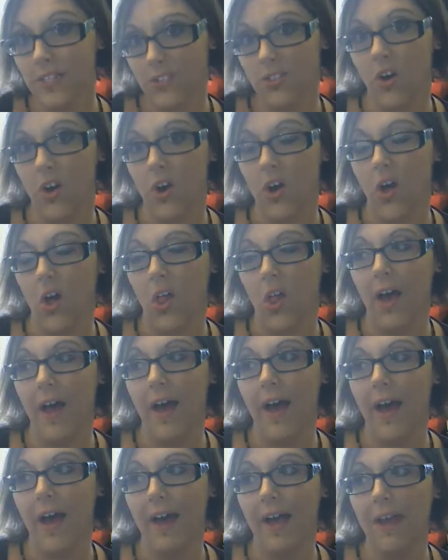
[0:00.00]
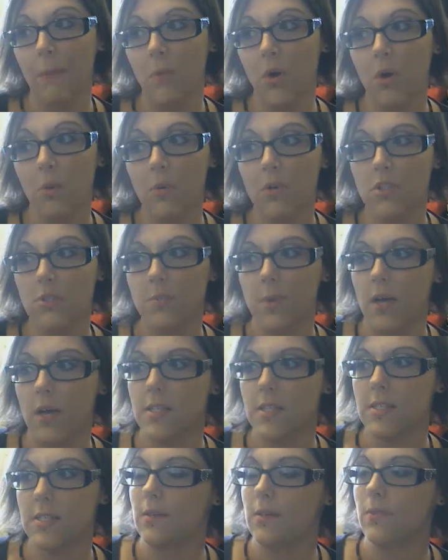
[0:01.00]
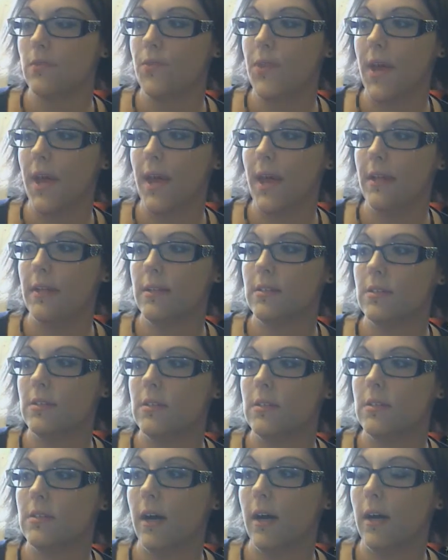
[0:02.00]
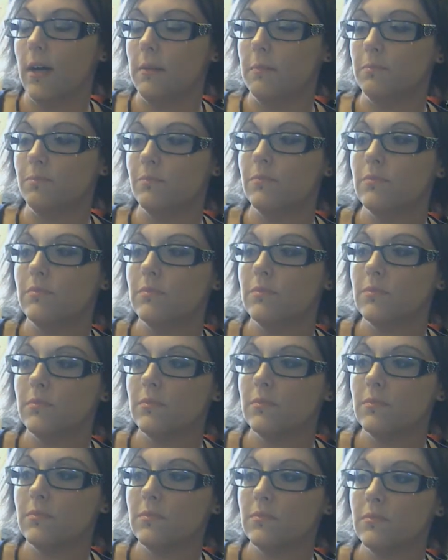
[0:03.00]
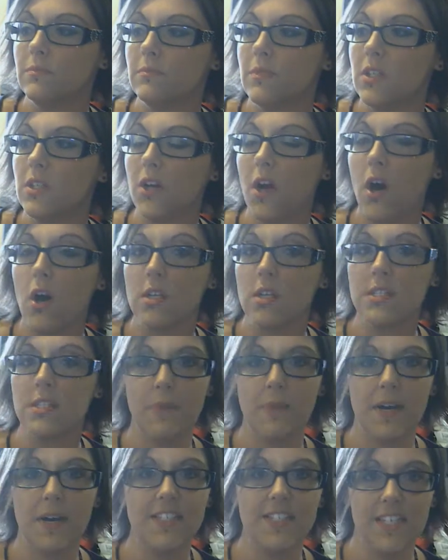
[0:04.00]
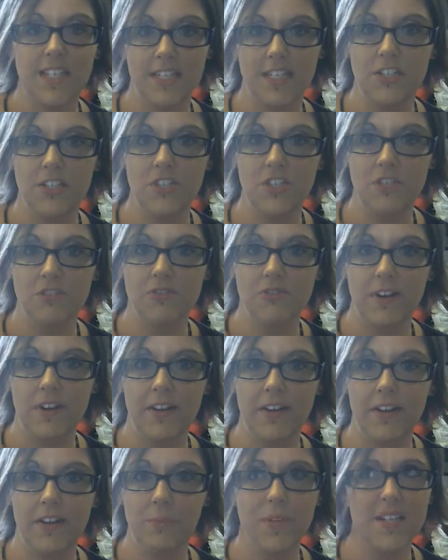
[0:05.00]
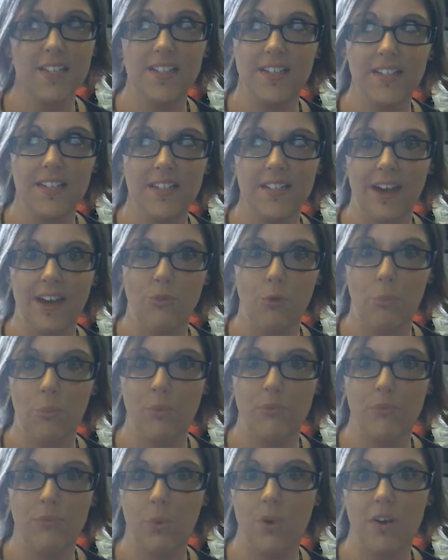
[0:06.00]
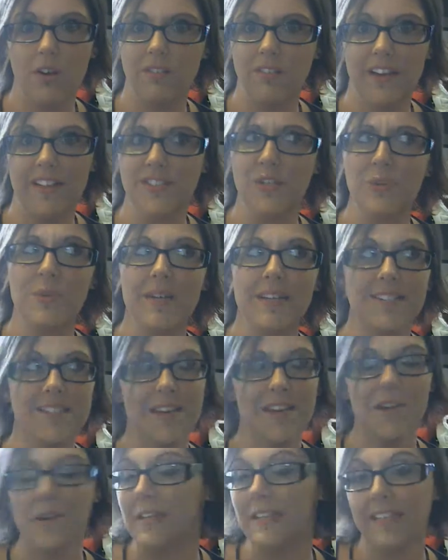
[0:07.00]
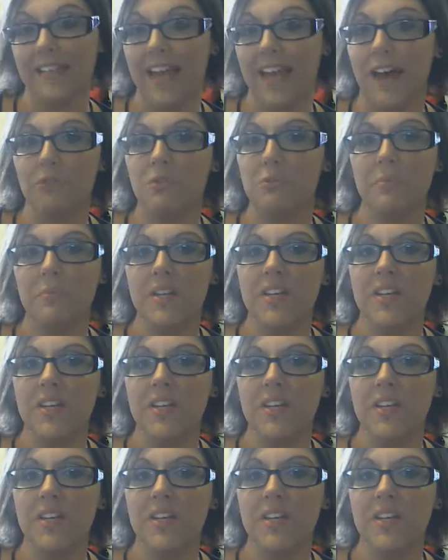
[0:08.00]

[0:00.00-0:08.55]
stall, I'm almost positive that it's um, caused my skin issues right now because I didn't have them before. Like two weeks ago, I didn't have them.